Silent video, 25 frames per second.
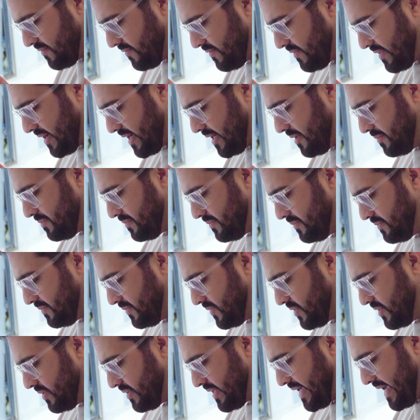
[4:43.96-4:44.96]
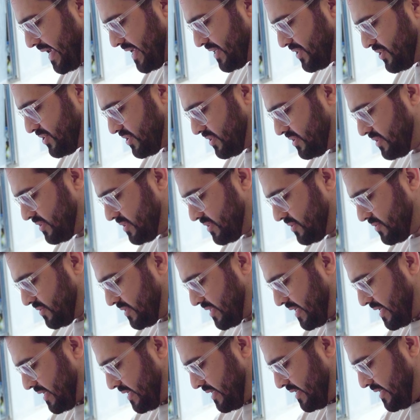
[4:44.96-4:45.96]
wipe the edges so
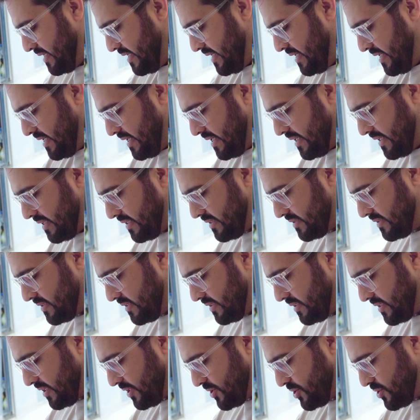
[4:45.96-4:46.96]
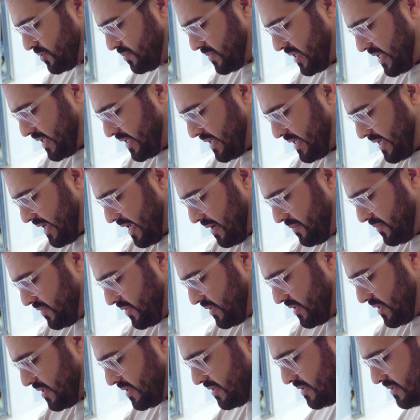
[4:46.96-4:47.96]
that it doesn't touch my
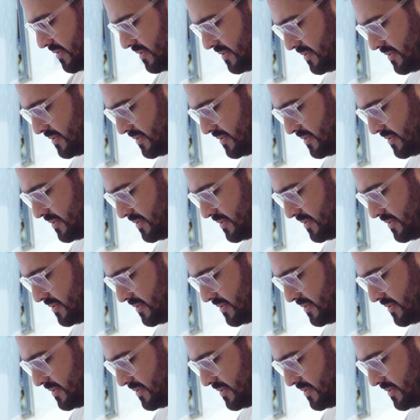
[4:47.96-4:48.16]
camera.